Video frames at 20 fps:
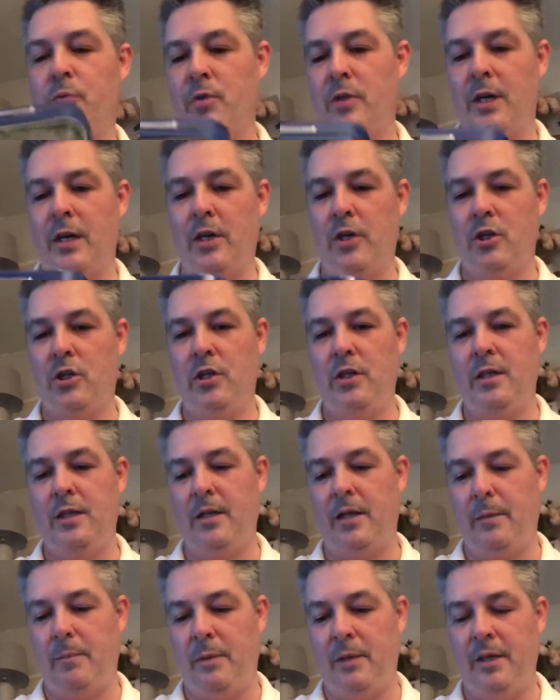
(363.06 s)
was actually,
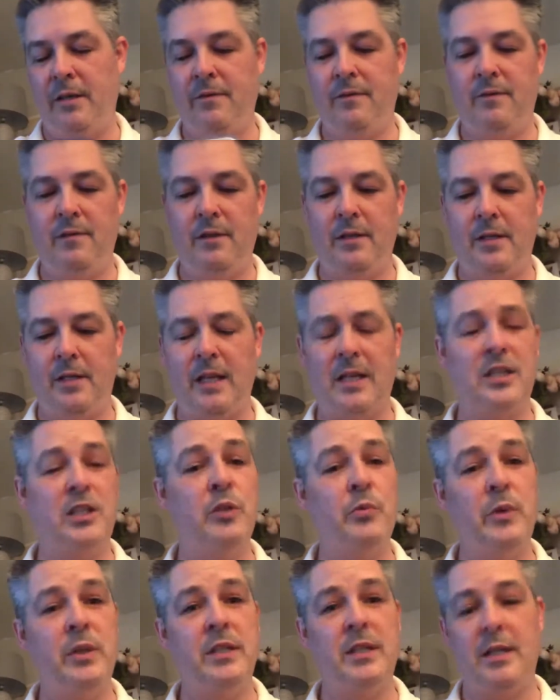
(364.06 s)
I believe, it had
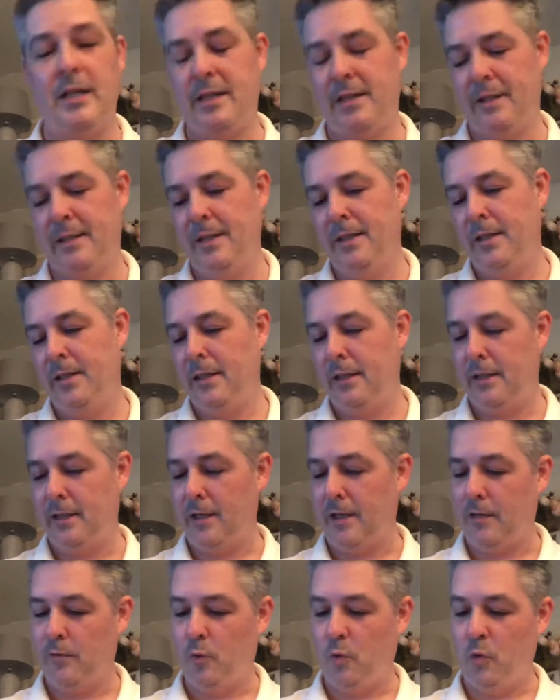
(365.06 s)
sweets in it. And
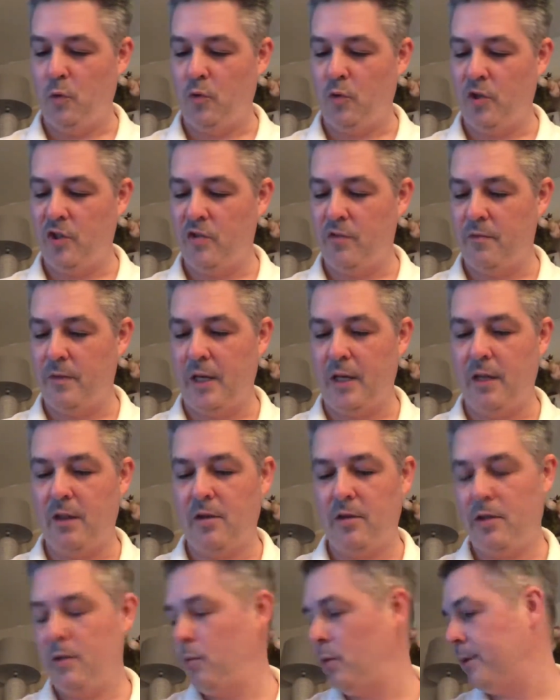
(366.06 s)
that Rolls Royce from
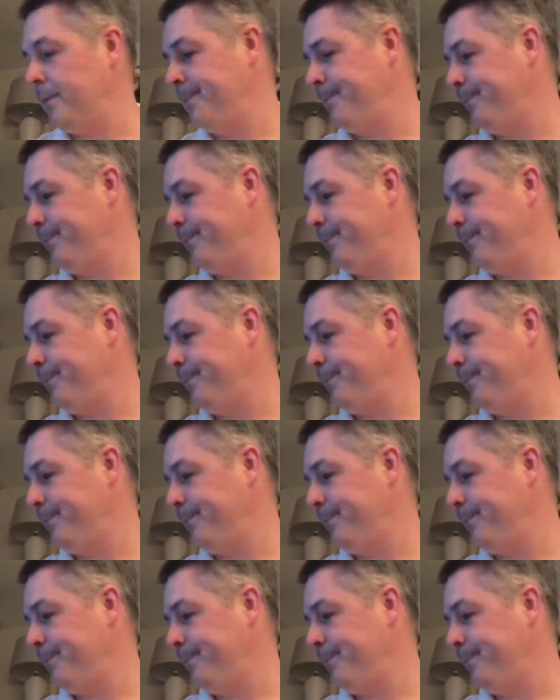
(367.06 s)
1931.